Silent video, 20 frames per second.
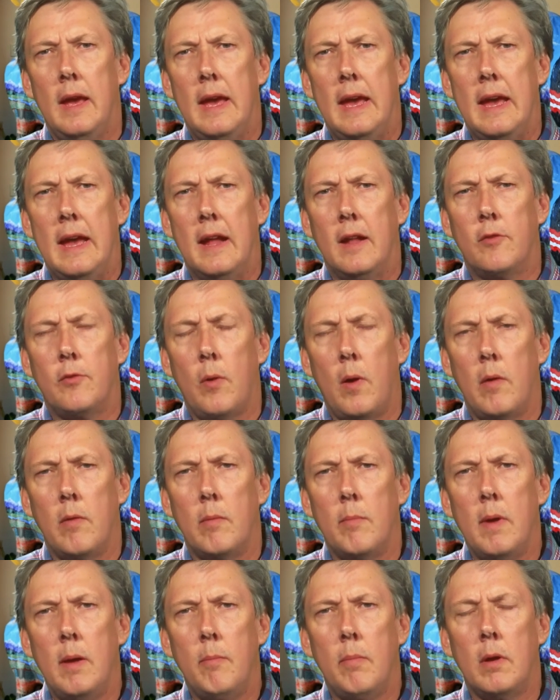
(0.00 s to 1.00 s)
And so I
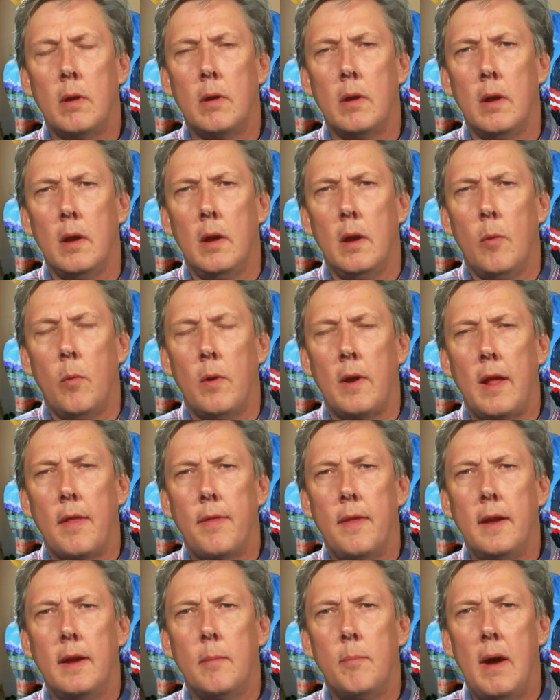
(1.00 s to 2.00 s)
remember when I
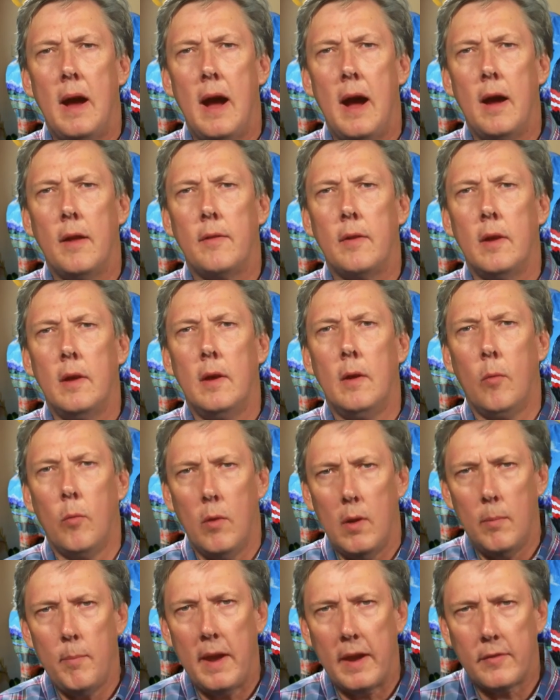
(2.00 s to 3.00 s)
think about
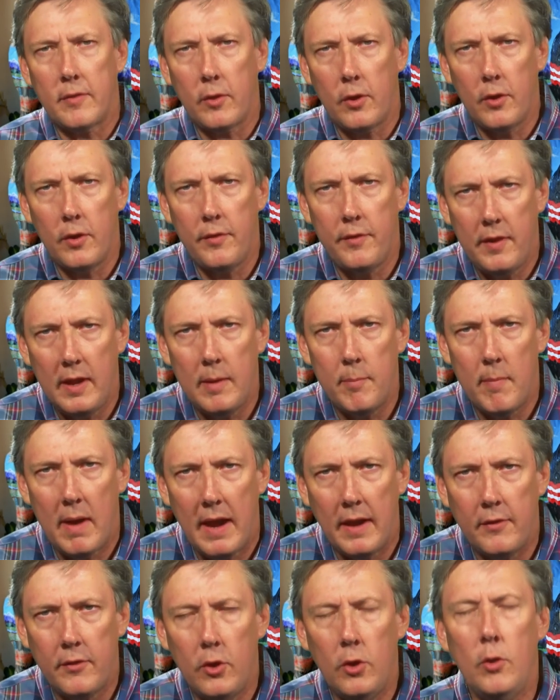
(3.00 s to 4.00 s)
what makes a good
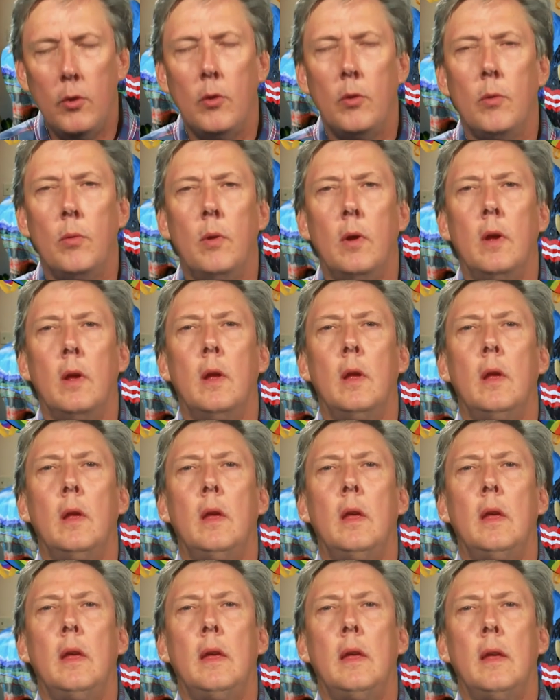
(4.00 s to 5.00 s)
teammate too,
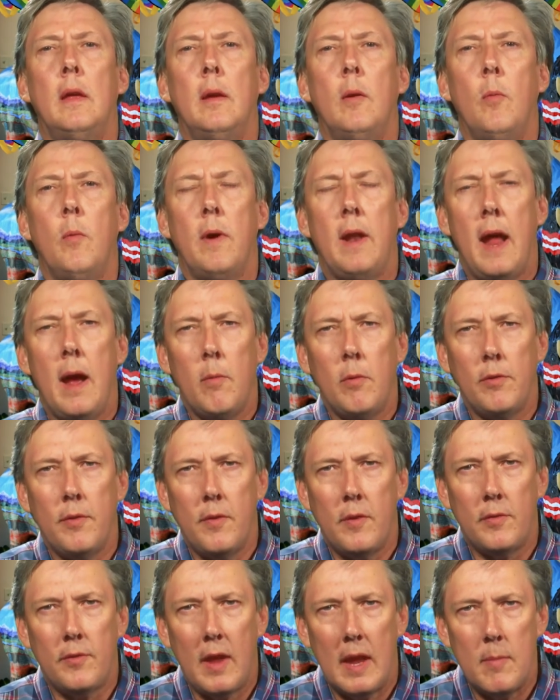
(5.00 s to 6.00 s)
when I was
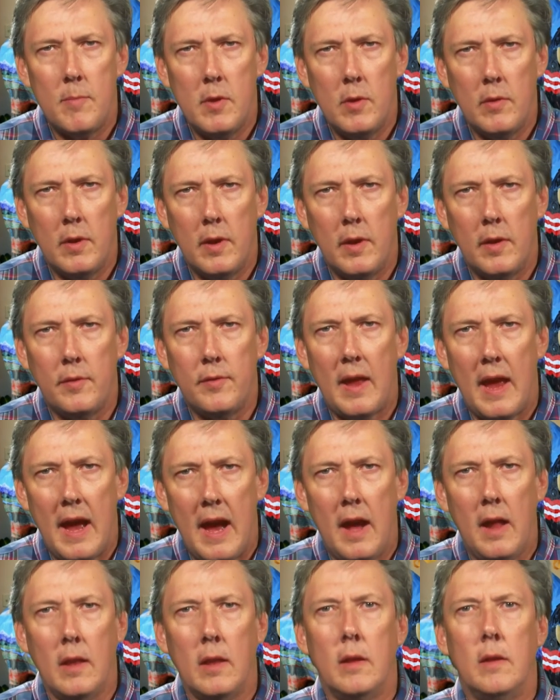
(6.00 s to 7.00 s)
in the same unit as
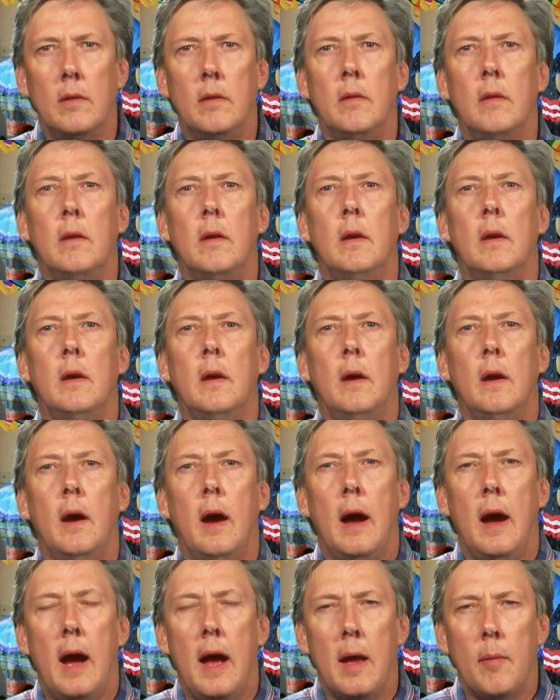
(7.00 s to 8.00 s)
Alan,
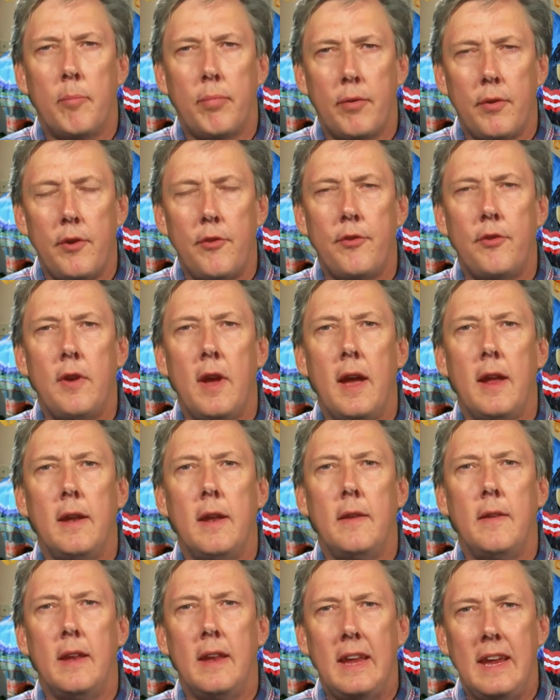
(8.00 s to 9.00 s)
I
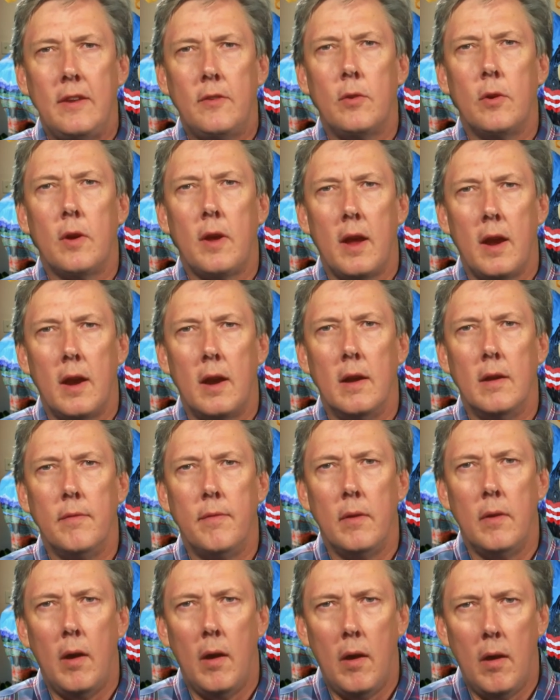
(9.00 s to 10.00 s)
appreciated that he took care
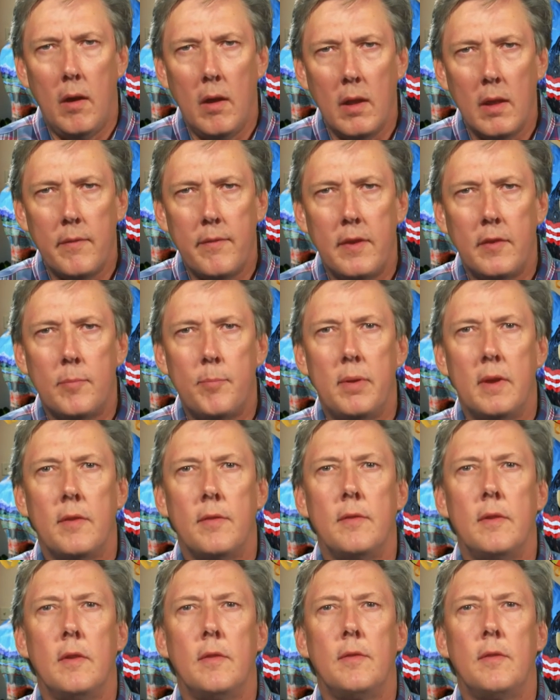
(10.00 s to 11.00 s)
of all of his
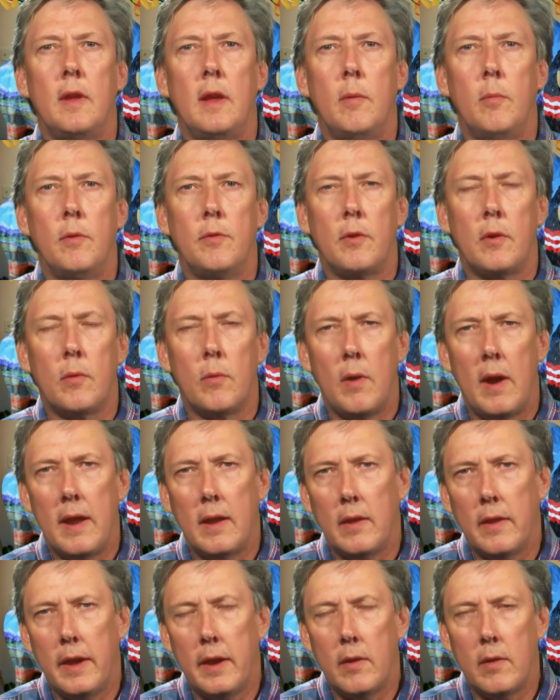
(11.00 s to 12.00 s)
business. He was a
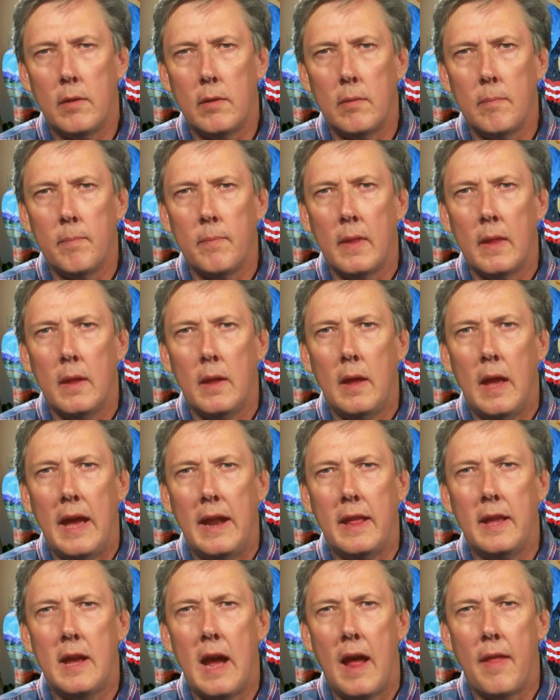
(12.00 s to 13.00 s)
great leader
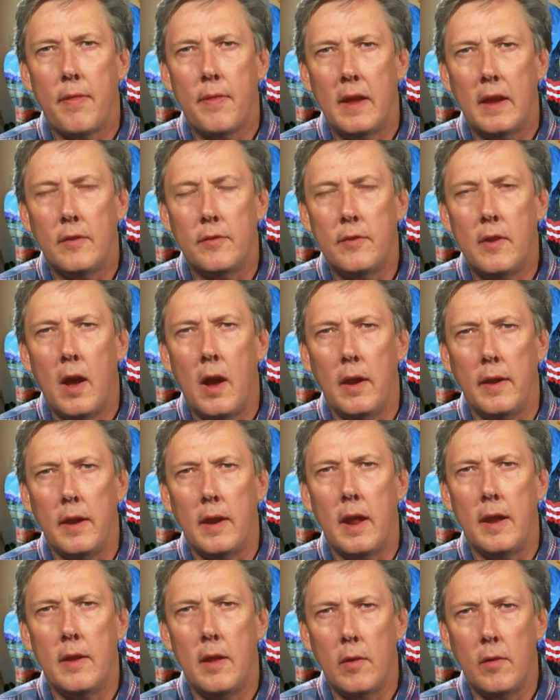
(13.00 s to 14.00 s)
and he got things done,
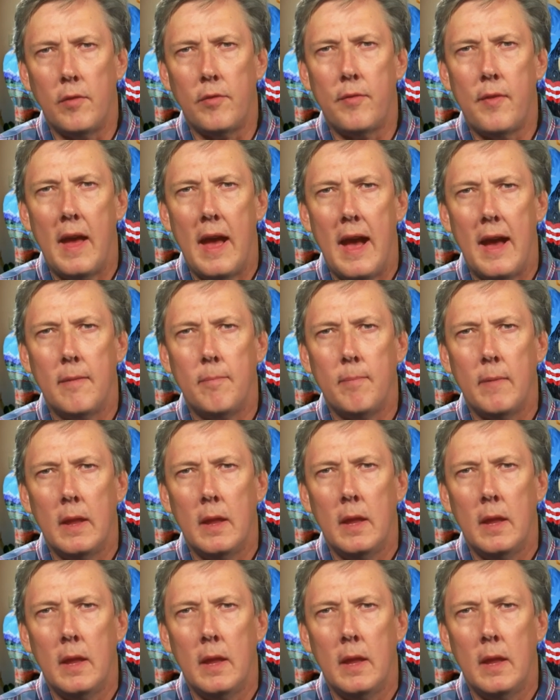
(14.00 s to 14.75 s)
and I noticed that.